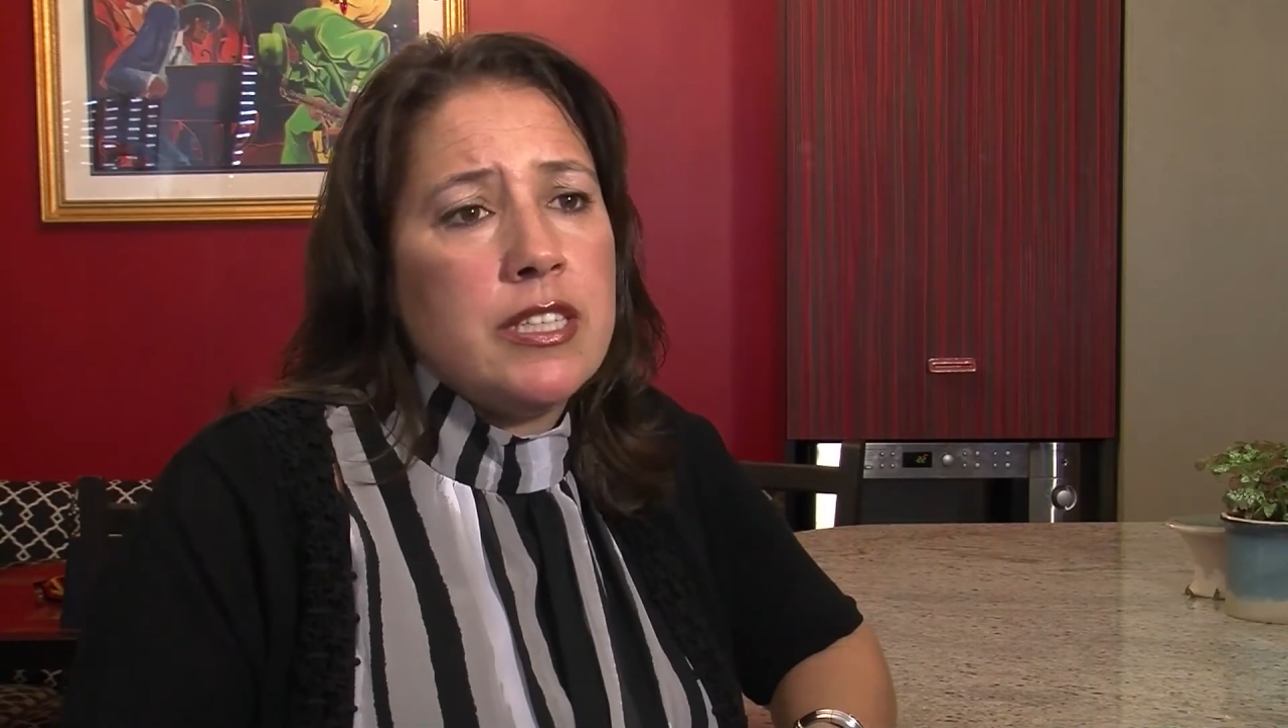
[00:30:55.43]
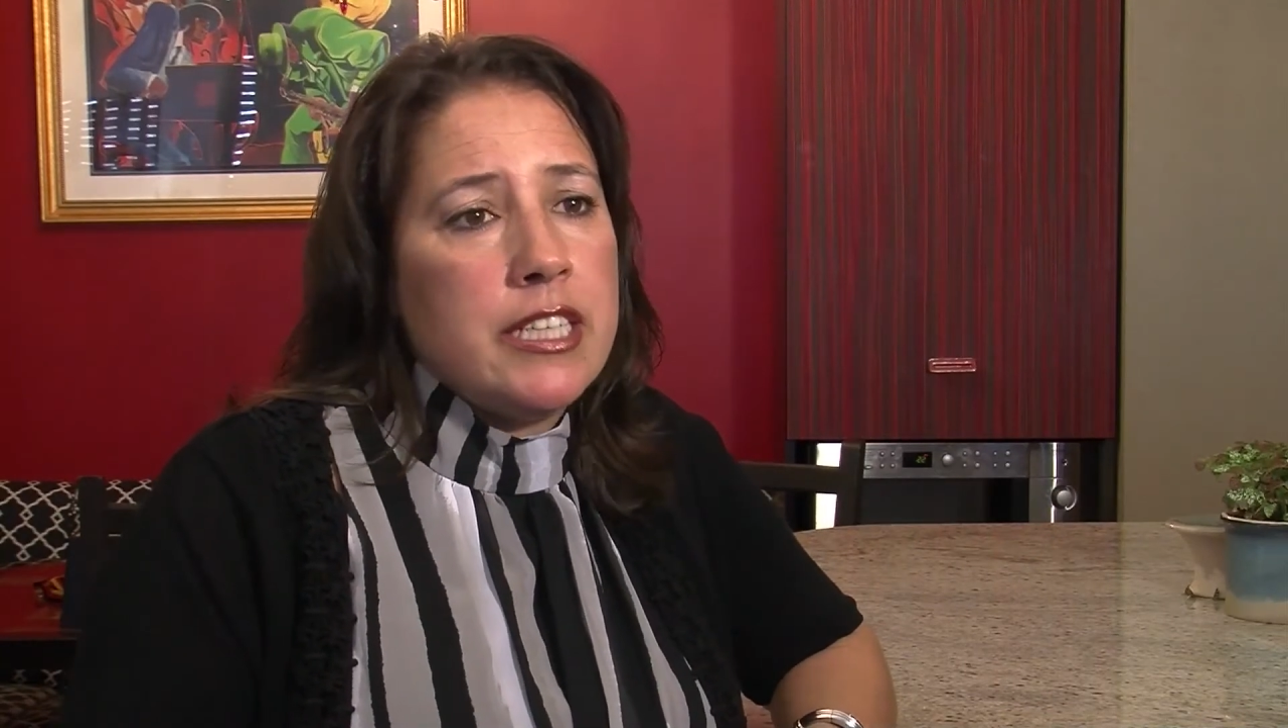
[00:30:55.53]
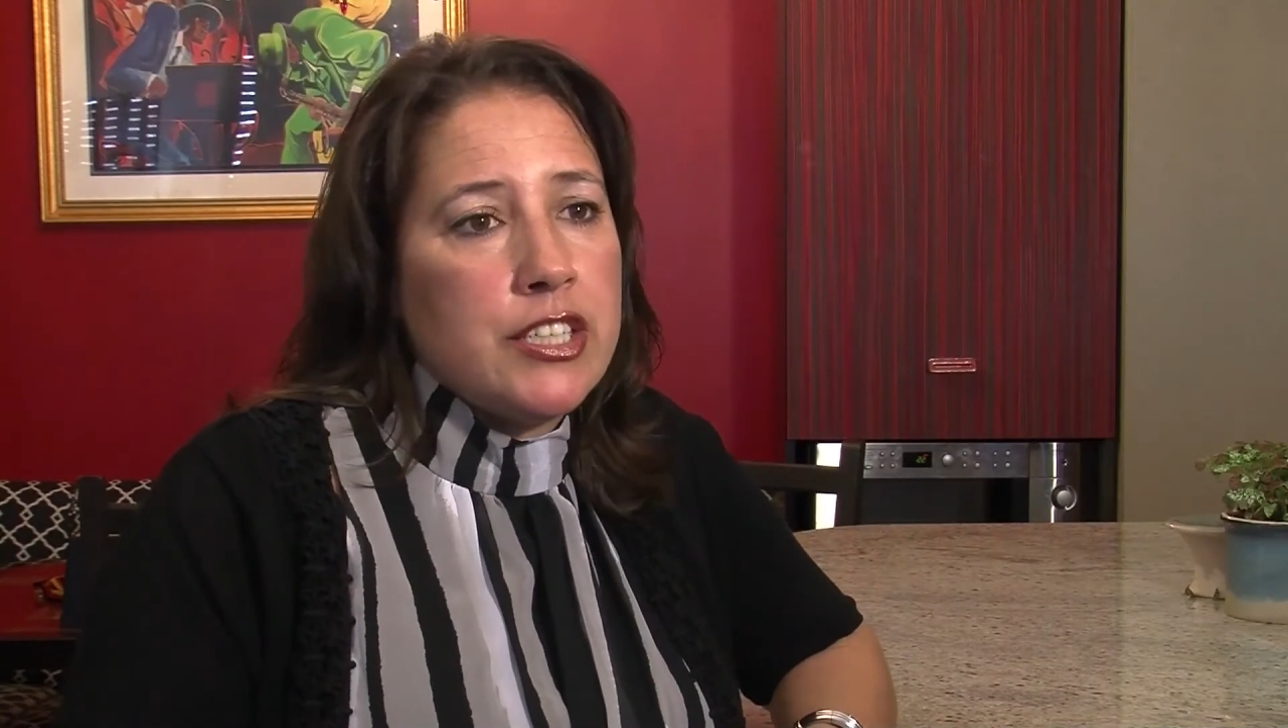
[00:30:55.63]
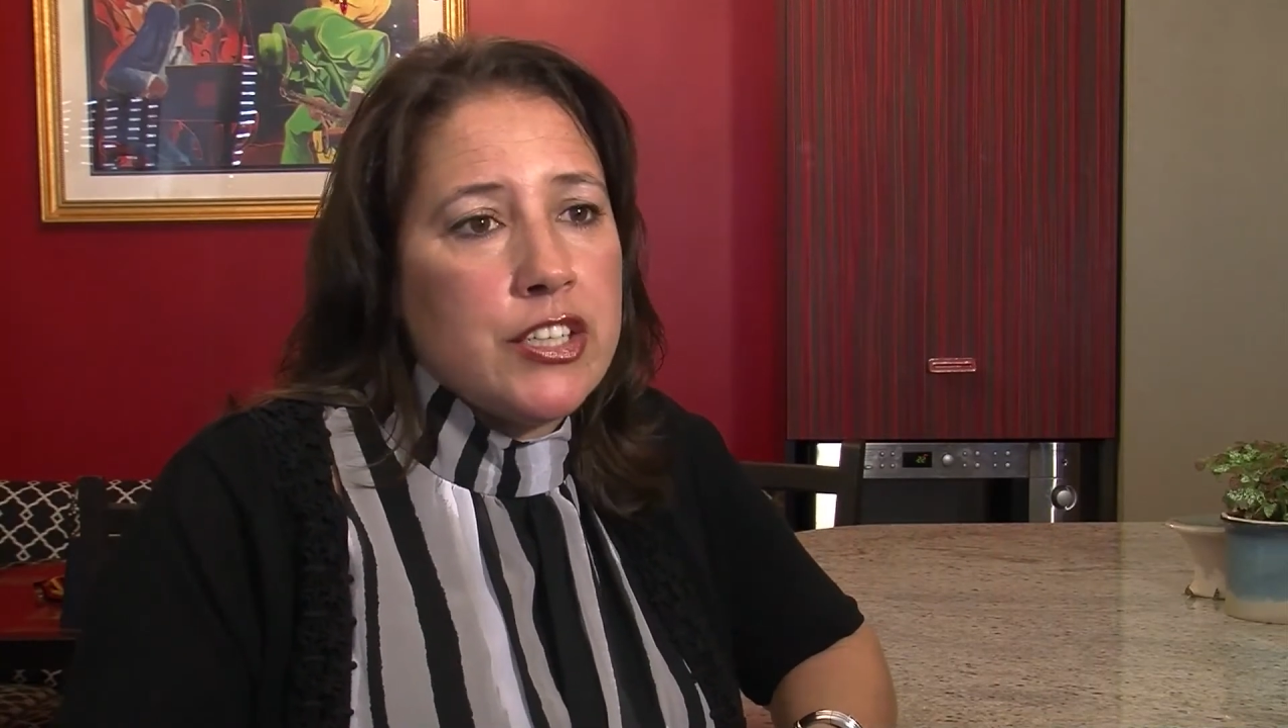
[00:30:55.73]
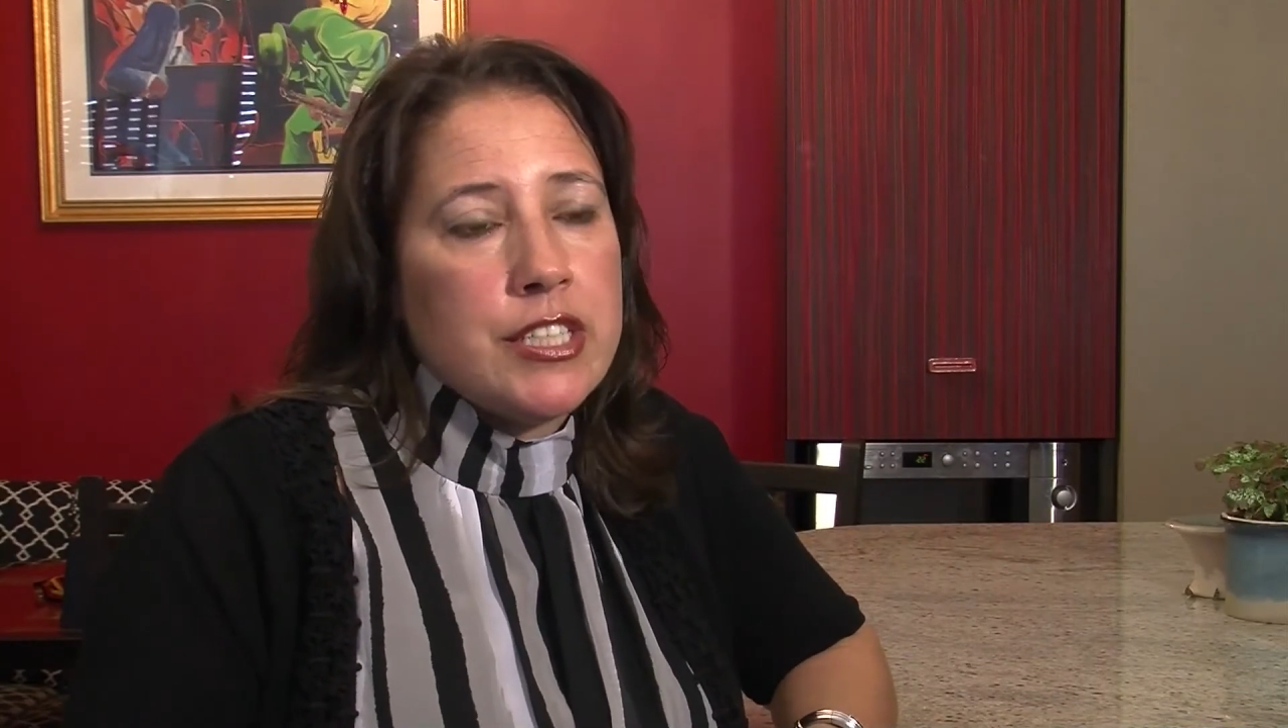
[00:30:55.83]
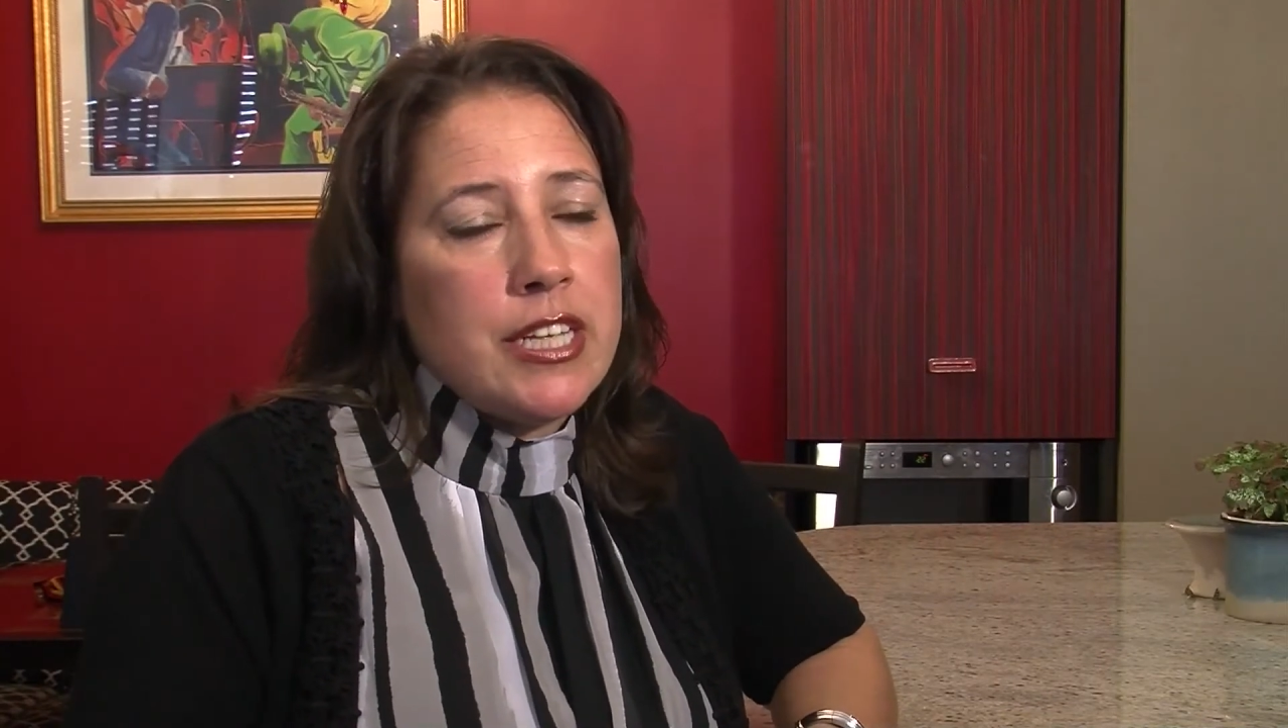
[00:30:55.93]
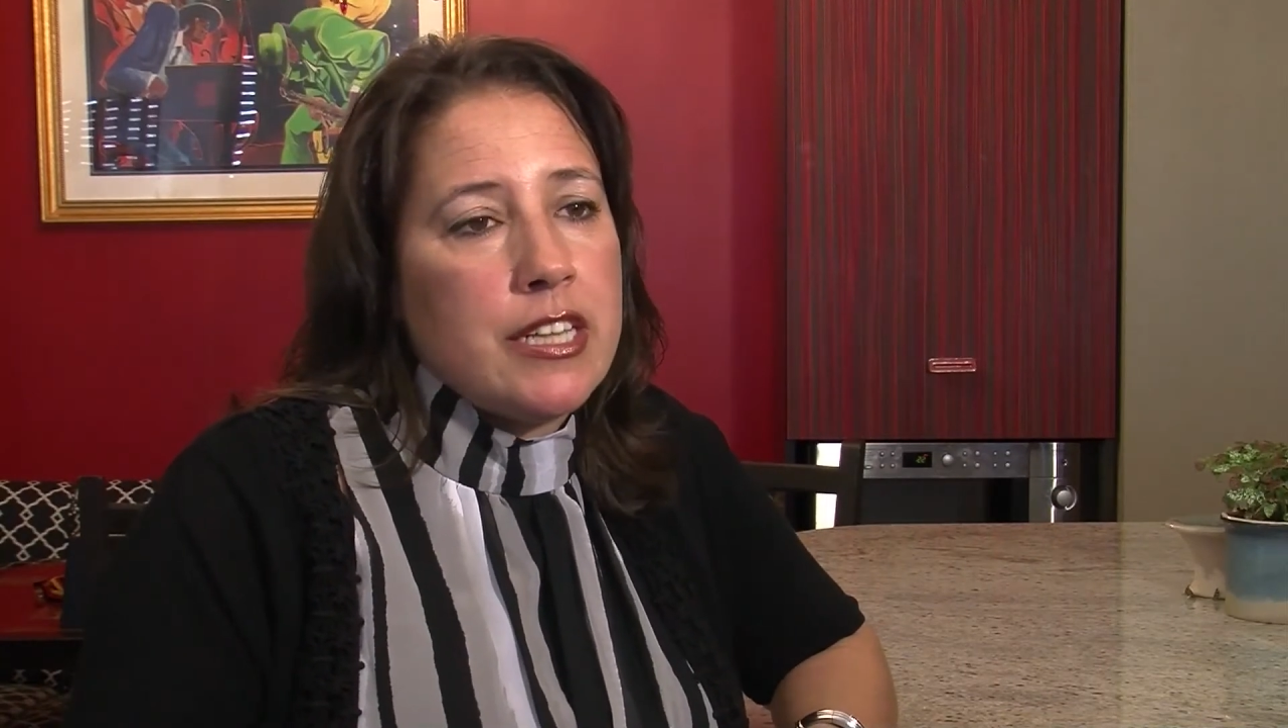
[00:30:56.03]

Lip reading: teachers